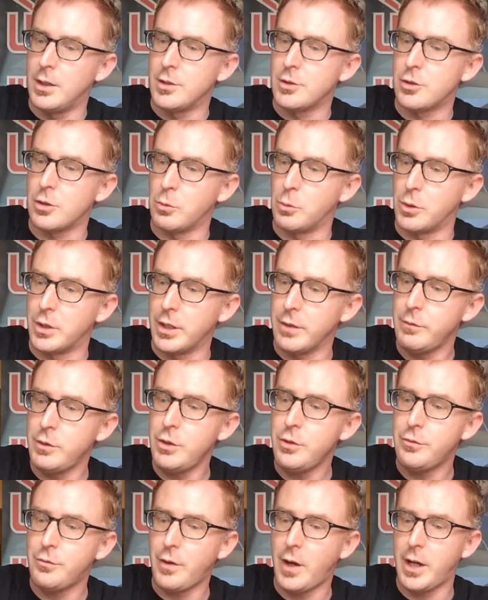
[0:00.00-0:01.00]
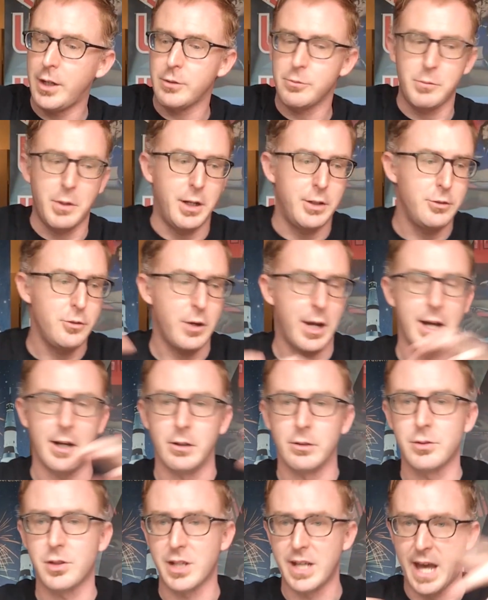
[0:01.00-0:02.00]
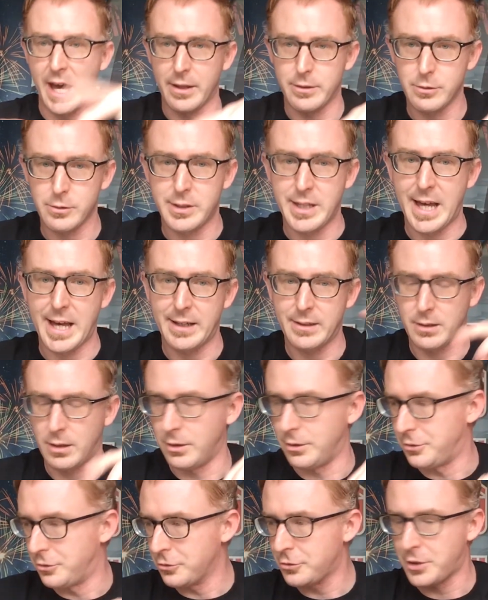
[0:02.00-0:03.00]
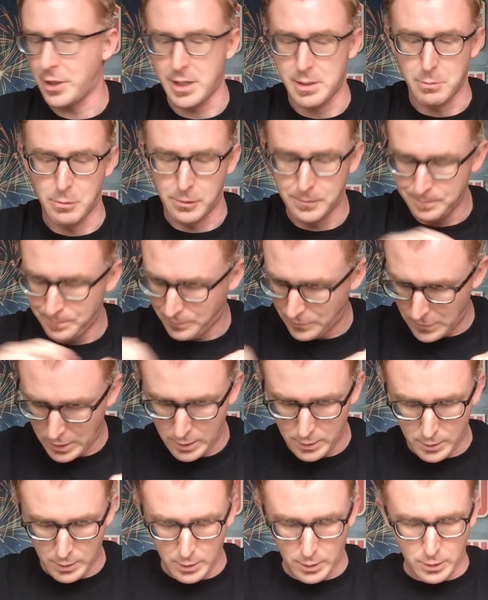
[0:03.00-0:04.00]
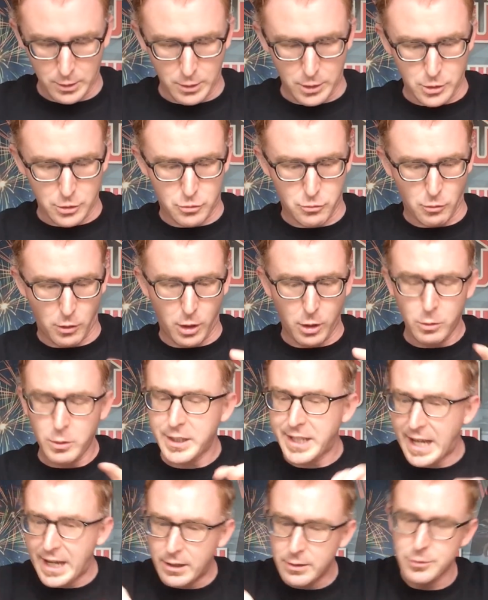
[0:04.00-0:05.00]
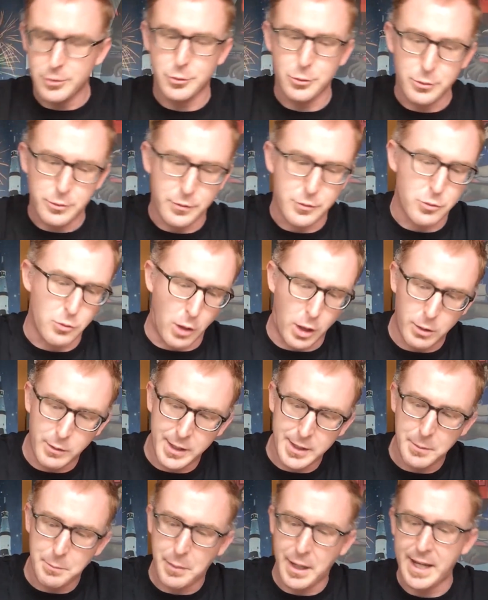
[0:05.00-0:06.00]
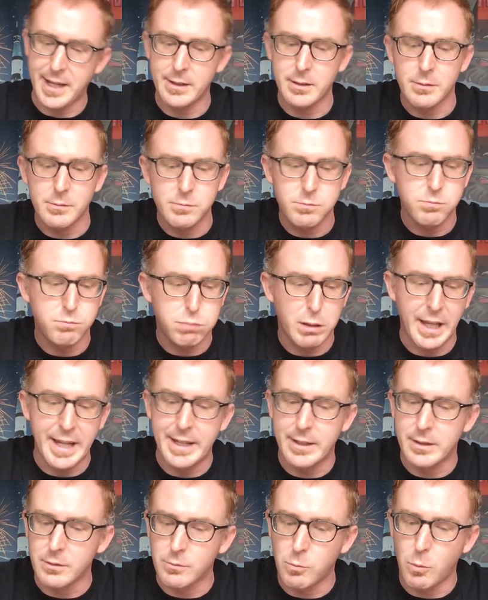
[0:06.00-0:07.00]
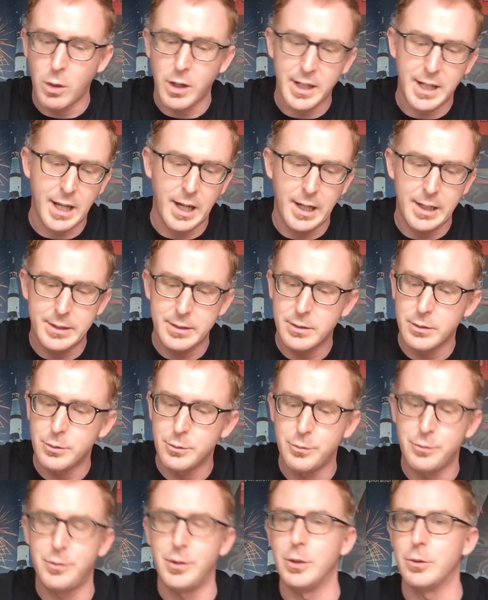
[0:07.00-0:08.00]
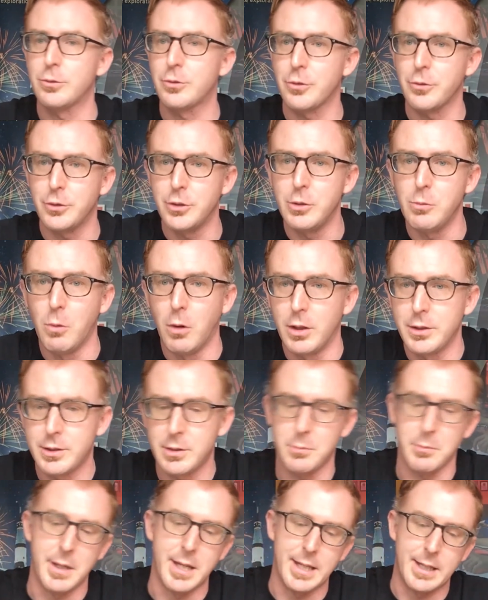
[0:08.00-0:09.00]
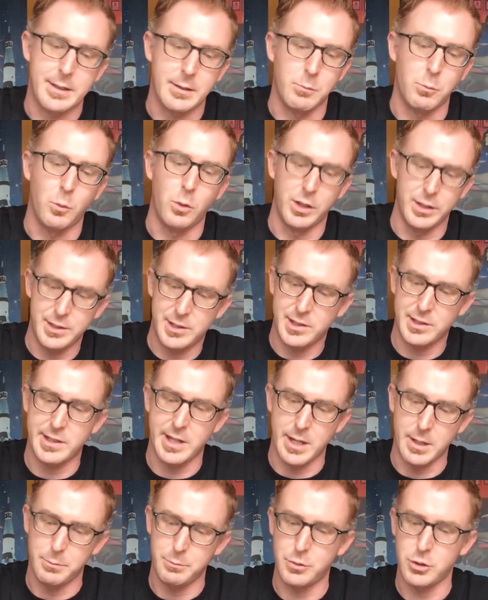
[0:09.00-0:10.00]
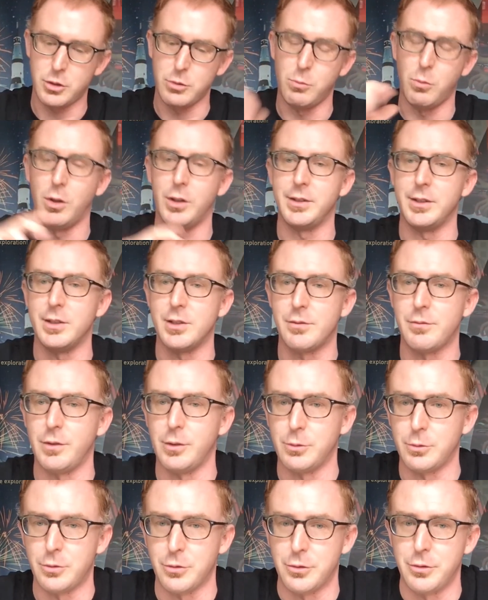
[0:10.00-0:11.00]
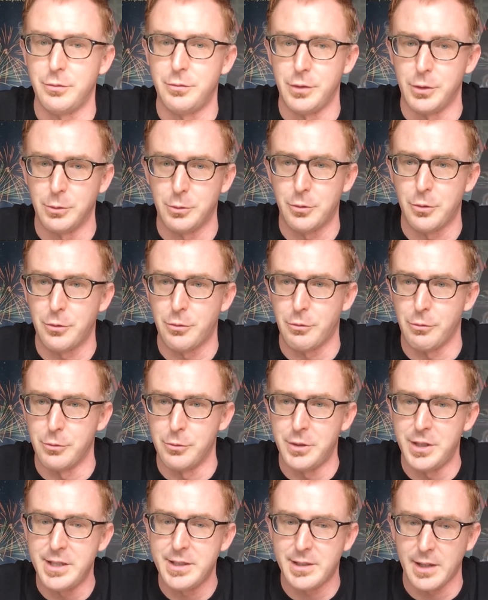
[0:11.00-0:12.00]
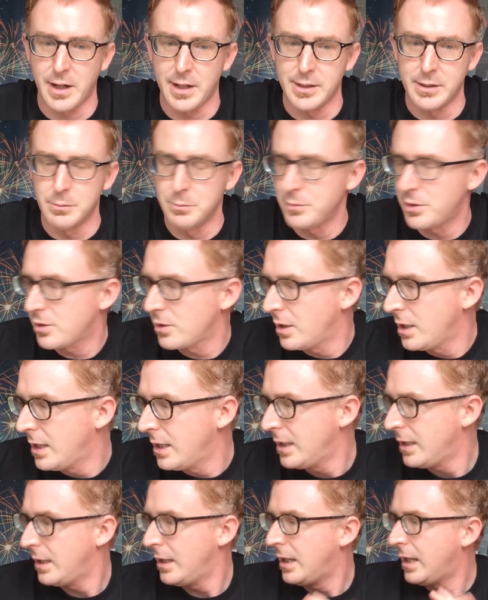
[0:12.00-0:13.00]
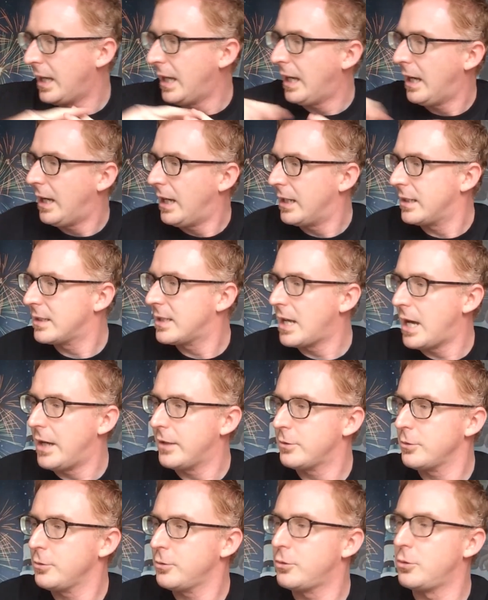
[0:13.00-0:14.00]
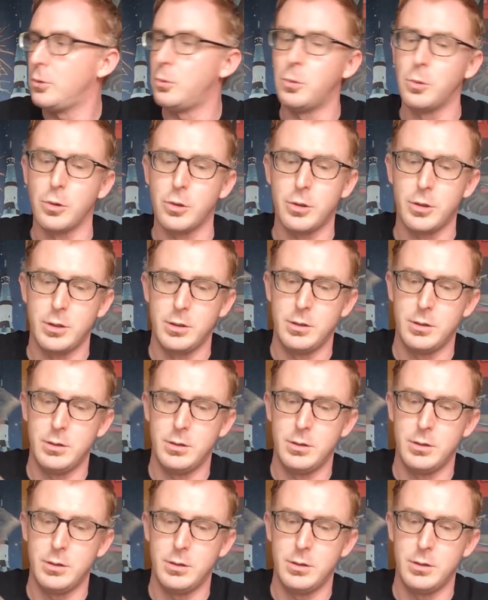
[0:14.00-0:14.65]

So whatever you find around your house, gather that on your table. Draw it out, sort of draw out a of, plan of what kind of filter you want to make and what steps you want this filter to filter through these items and gather your